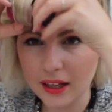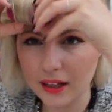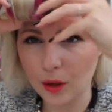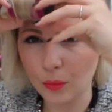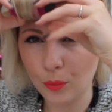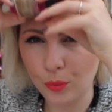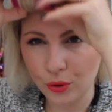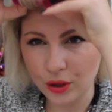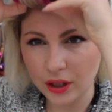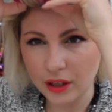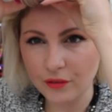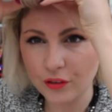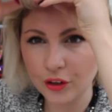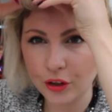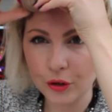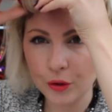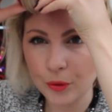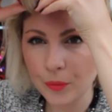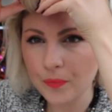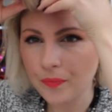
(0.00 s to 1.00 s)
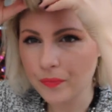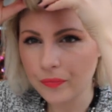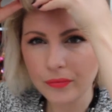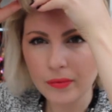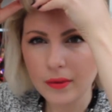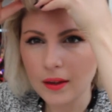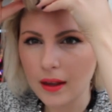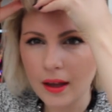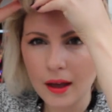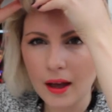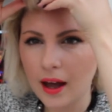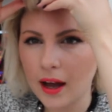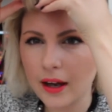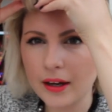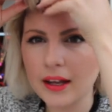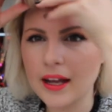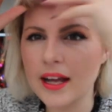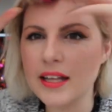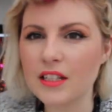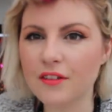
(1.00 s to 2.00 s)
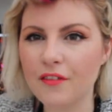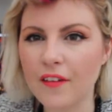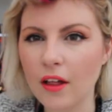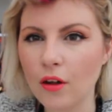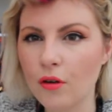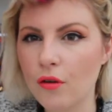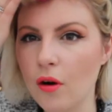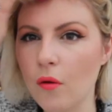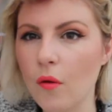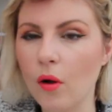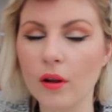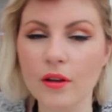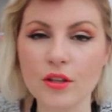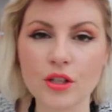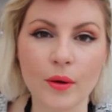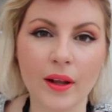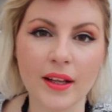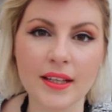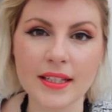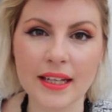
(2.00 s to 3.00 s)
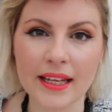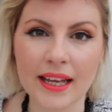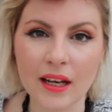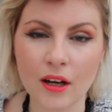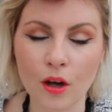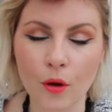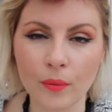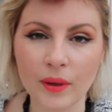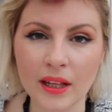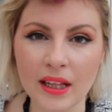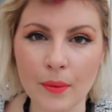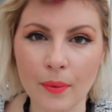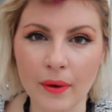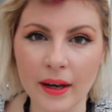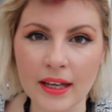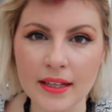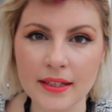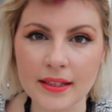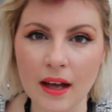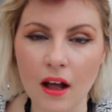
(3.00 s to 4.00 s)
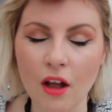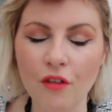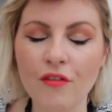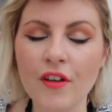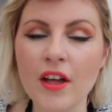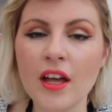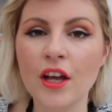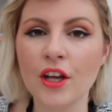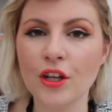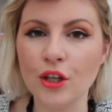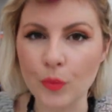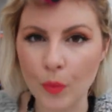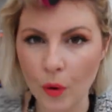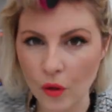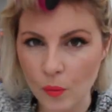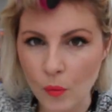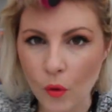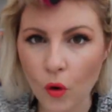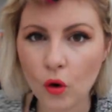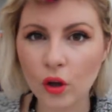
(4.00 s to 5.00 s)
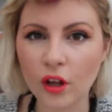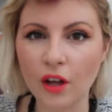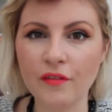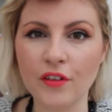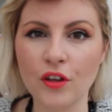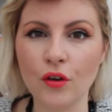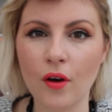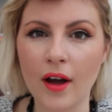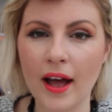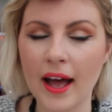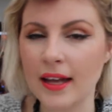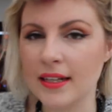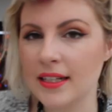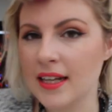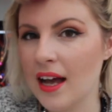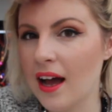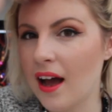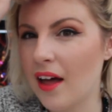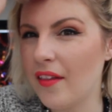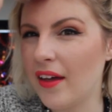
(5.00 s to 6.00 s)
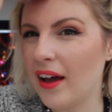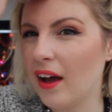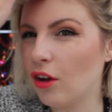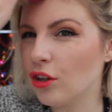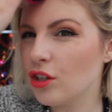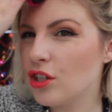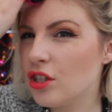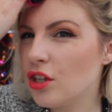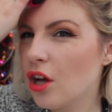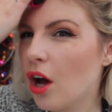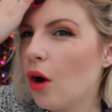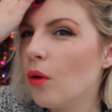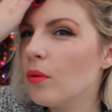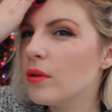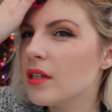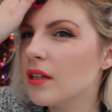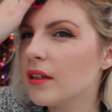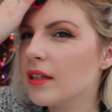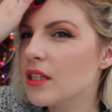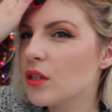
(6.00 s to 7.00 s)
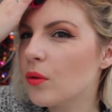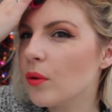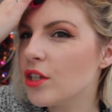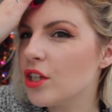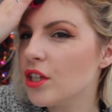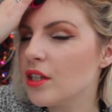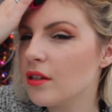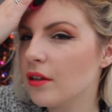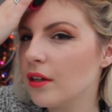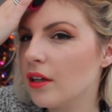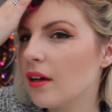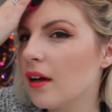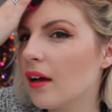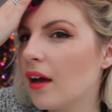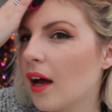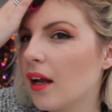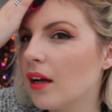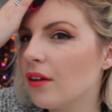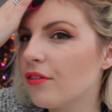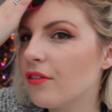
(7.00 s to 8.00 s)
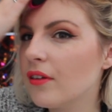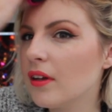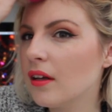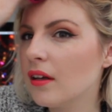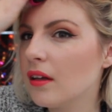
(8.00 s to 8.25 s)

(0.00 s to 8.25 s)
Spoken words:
little preview. And it's a Velcro roller, so it'll stick in completely by itself. You put them all over your head and they are totally squishy, so you can kind of